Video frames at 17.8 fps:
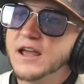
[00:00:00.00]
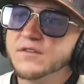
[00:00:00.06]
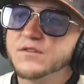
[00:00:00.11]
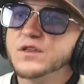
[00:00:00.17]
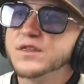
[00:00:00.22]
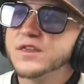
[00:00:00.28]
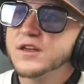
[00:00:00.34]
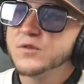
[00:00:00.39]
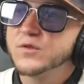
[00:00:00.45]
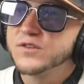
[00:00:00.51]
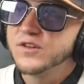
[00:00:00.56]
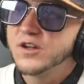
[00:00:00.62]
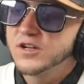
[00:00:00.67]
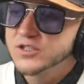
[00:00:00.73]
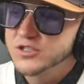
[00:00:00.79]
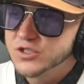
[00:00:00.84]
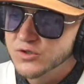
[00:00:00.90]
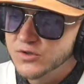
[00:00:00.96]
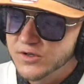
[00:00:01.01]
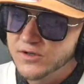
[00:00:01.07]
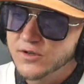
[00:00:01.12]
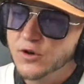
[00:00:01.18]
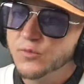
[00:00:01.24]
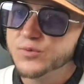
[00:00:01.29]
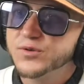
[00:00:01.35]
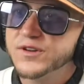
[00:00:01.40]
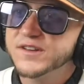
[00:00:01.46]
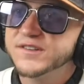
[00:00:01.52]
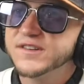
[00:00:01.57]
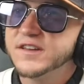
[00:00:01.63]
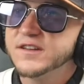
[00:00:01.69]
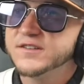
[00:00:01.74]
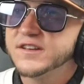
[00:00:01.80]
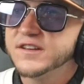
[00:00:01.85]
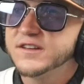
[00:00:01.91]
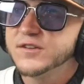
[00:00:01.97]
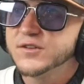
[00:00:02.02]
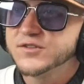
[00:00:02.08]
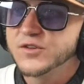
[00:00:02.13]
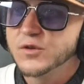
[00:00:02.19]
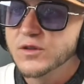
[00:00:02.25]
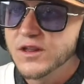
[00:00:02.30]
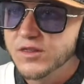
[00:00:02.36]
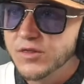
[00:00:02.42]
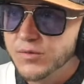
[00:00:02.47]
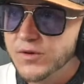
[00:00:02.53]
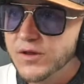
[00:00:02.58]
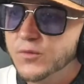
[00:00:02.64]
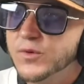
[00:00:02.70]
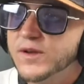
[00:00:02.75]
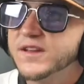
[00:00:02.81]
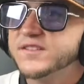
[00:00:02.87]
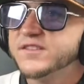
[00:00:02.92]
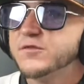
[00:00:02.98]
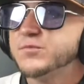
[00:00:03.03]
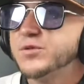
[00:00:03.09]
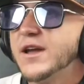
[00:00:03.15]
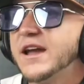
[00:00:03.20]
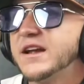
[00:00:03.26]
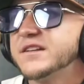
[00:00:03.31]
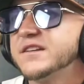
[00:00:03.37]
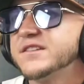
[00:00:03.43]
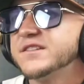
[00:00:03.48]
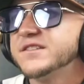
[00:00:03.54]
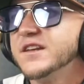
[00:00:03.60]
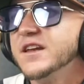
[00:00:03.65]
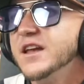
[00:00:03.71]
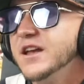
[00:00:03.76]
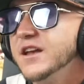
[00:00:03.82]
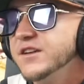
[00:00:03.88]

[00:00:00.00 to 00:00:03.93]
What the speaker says: Everything was cut short. No preseason. There's only 3 weeks of practice.